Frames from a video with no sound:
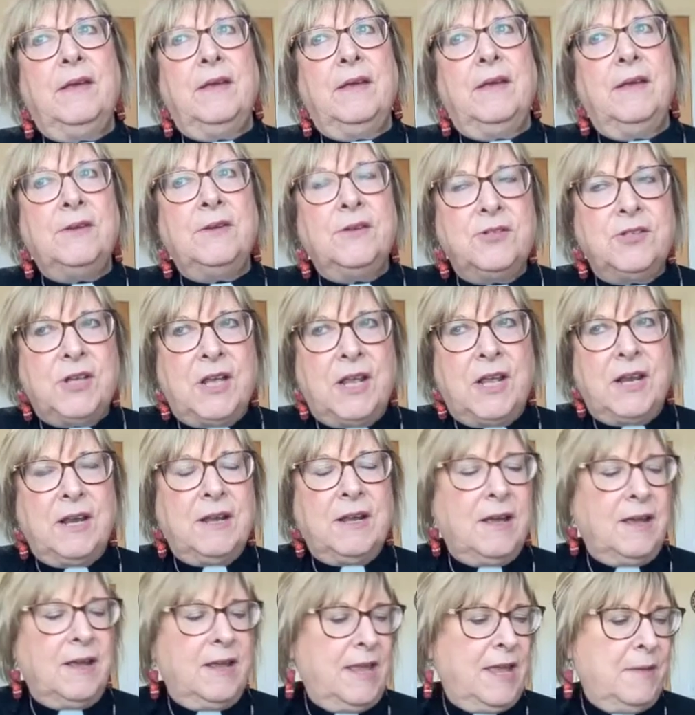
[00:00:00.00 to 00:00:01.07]
energetic
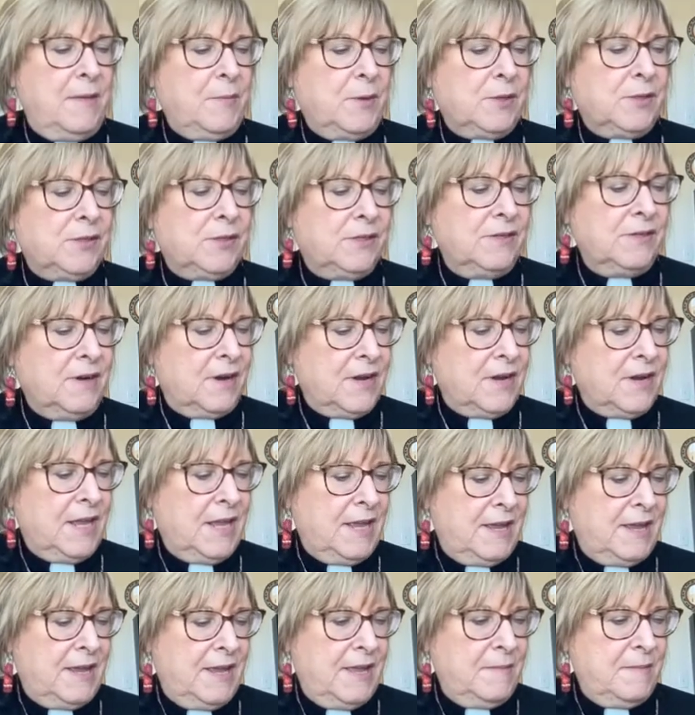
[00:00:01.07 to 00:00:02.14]
I am or
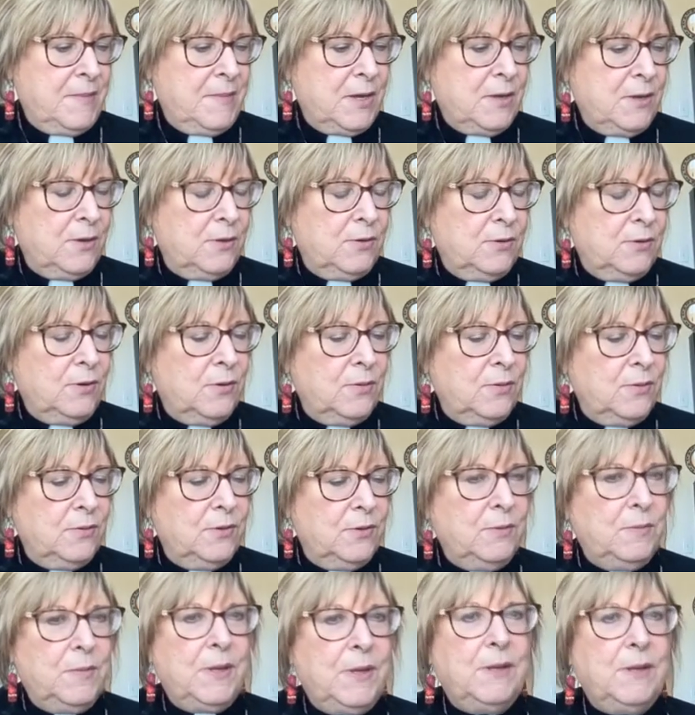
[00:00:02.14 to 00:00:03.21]
snarky I am, I go, oh,
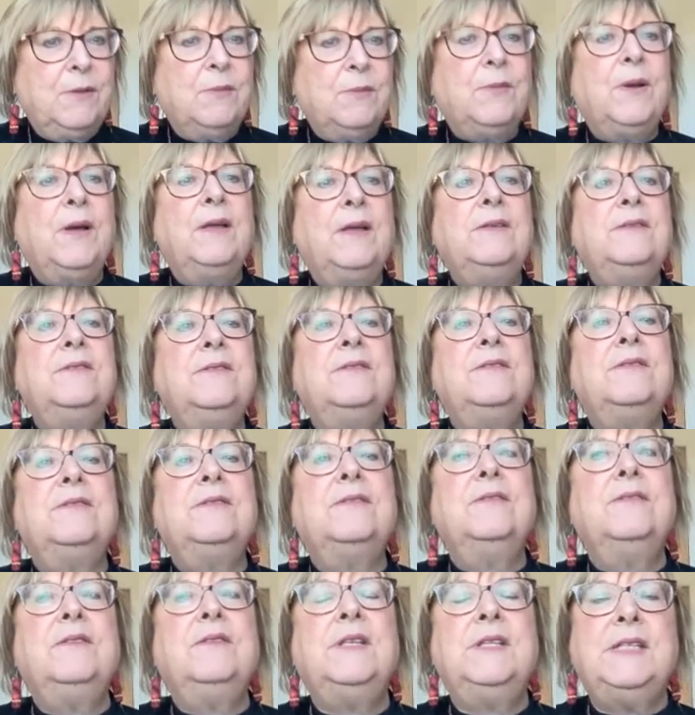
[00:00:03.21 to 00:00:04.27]
You mean the ones
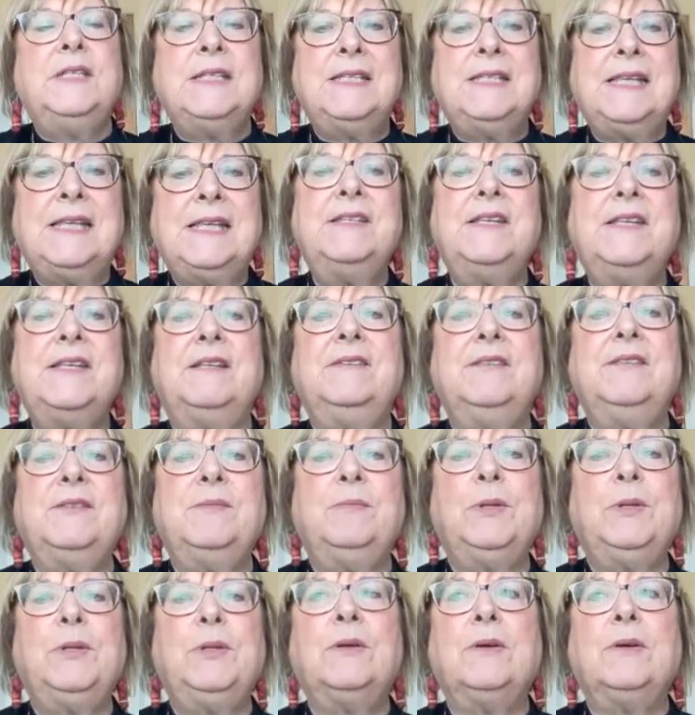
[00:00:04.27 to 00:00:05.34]
the descendants,
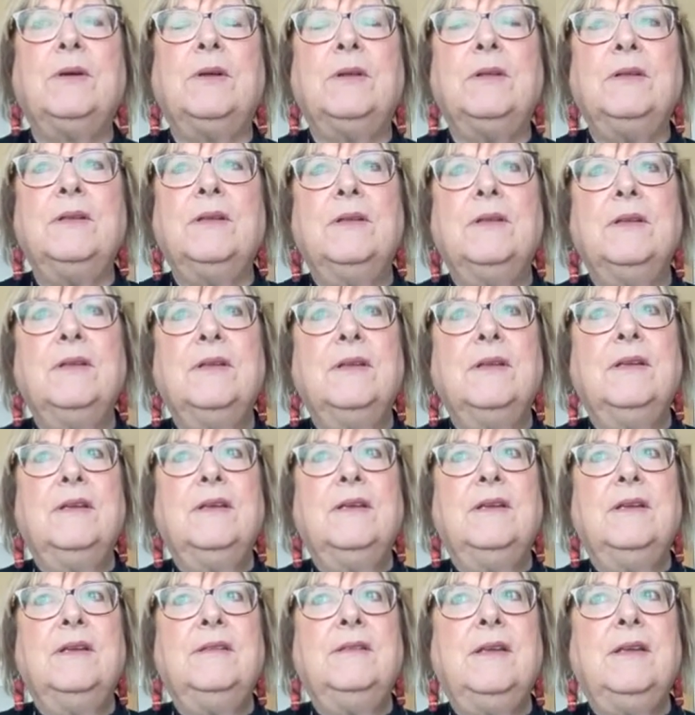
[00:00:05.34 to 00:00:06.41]
plural.
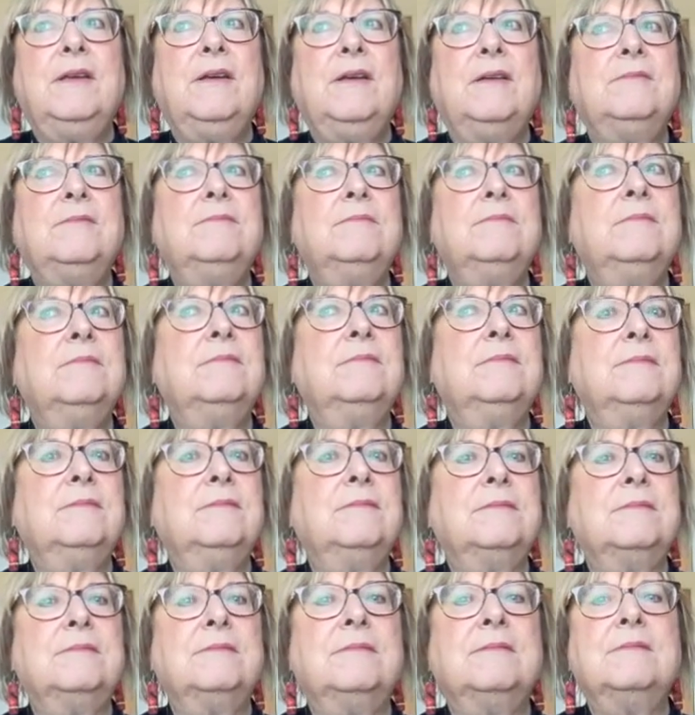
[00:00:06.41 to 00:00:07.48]
And they go,
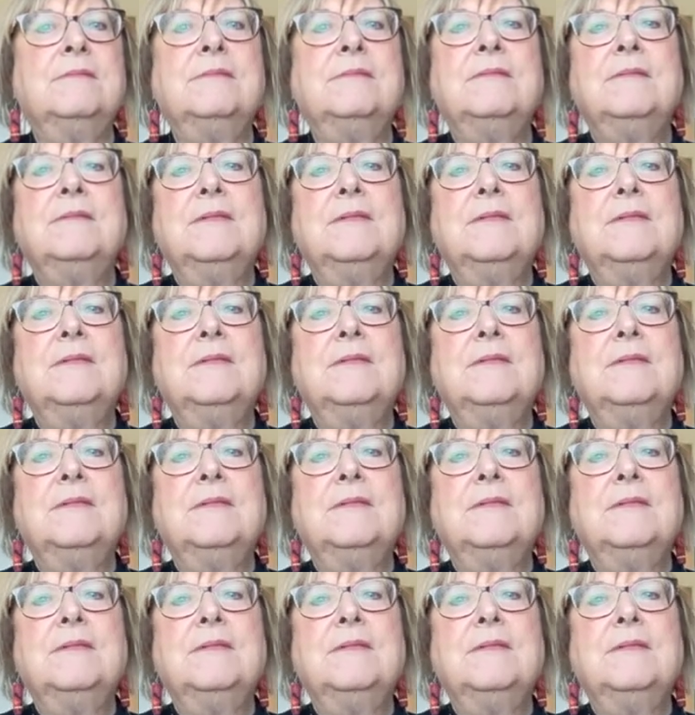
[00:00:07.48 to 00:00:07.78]
hmm.